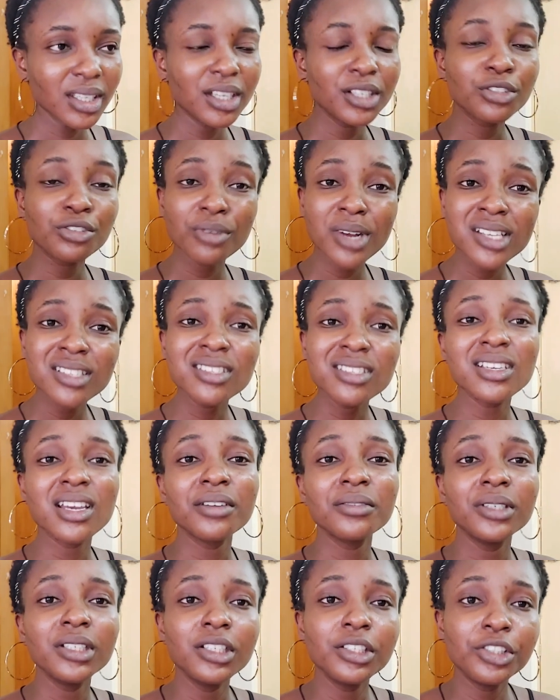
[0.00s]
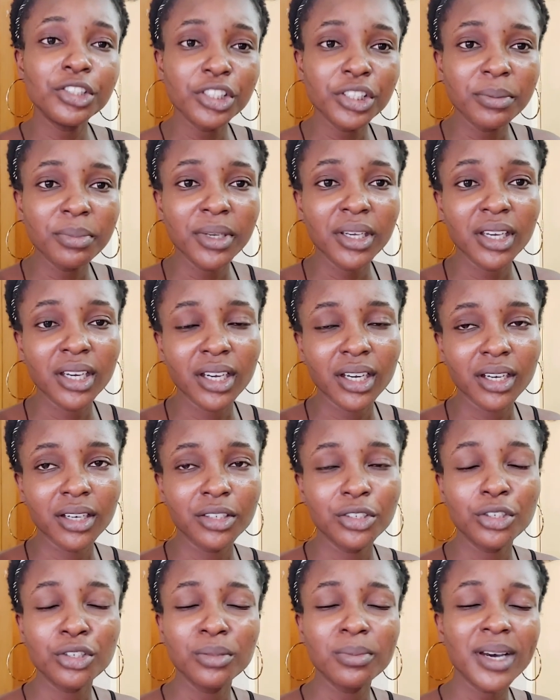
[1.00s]
Dresses are really cheap here.
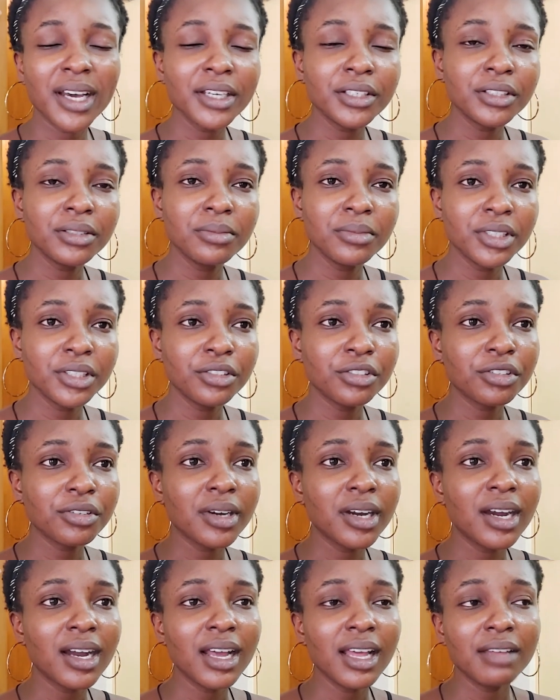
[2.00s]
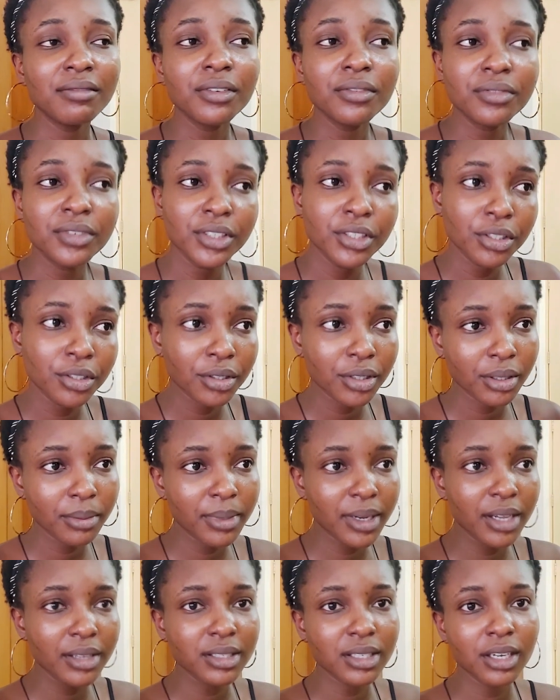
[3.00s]
You could buy on Myntra. I have a video
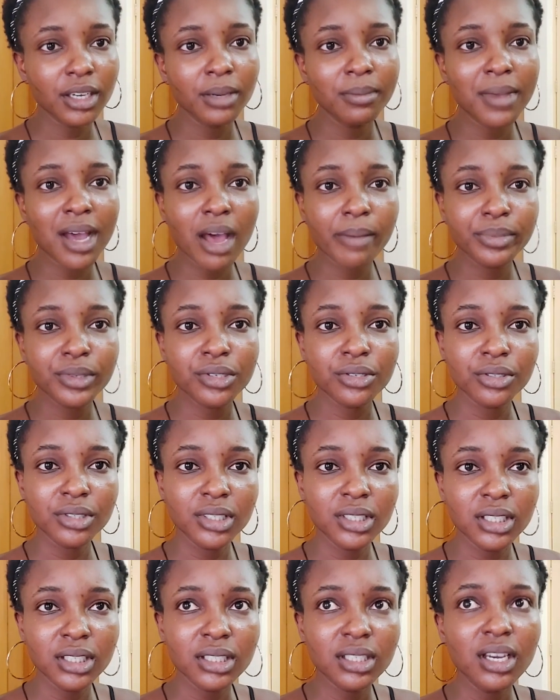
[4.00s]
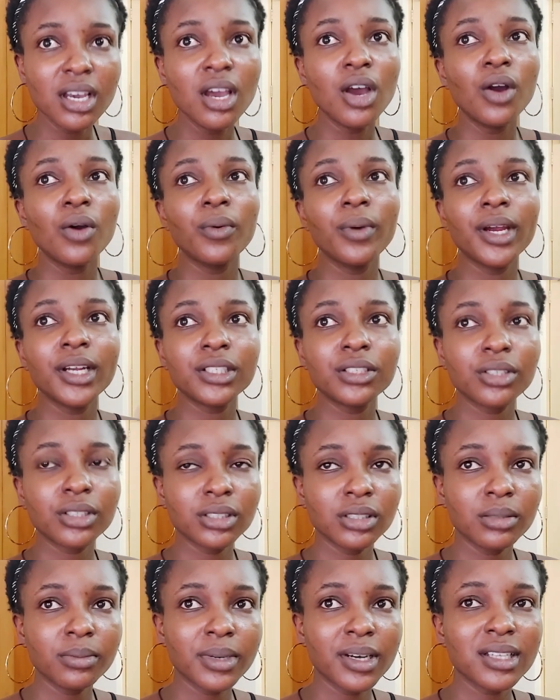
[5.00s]
about apps you need, where I
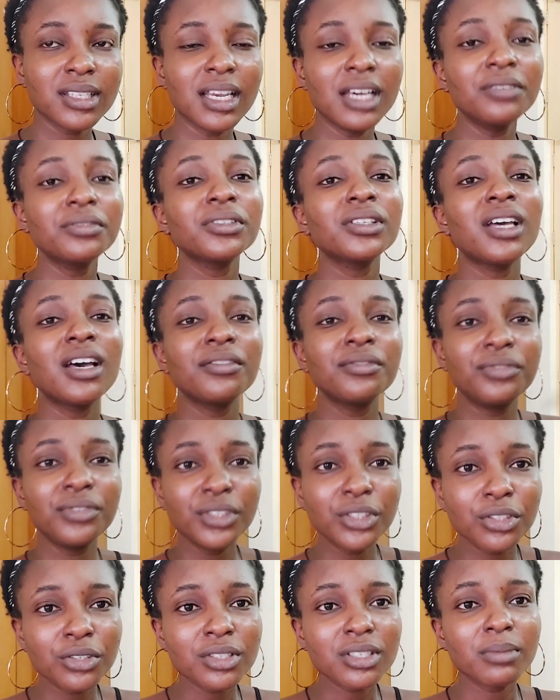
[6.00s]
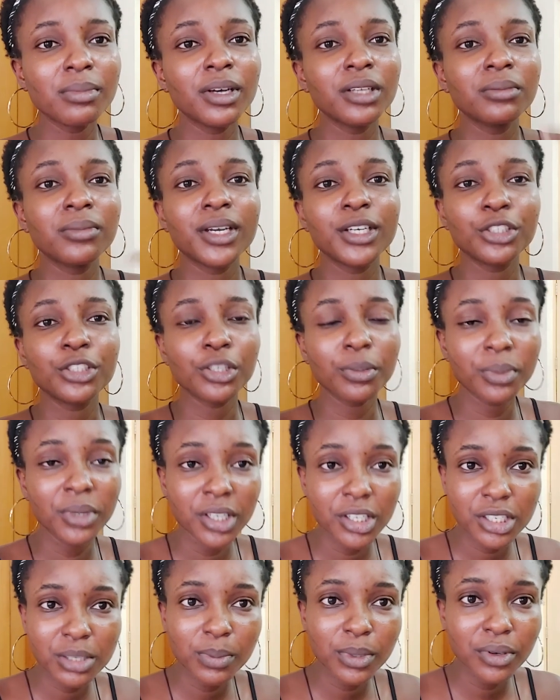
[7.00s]
talked about, I even have videos about my shopping
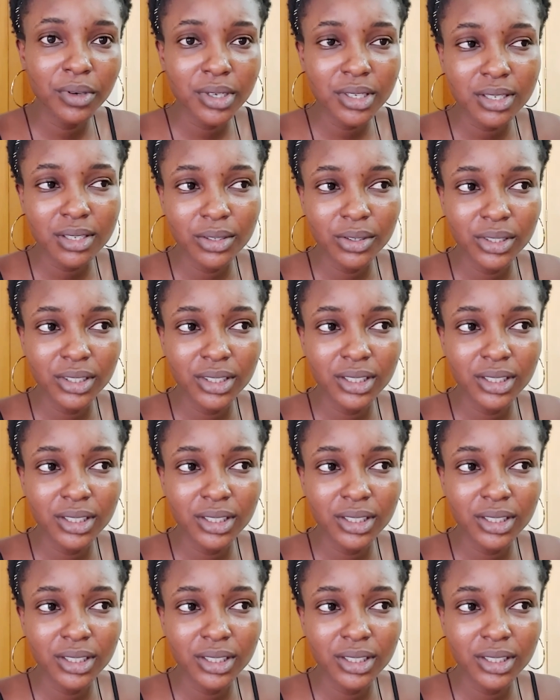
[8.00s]
experience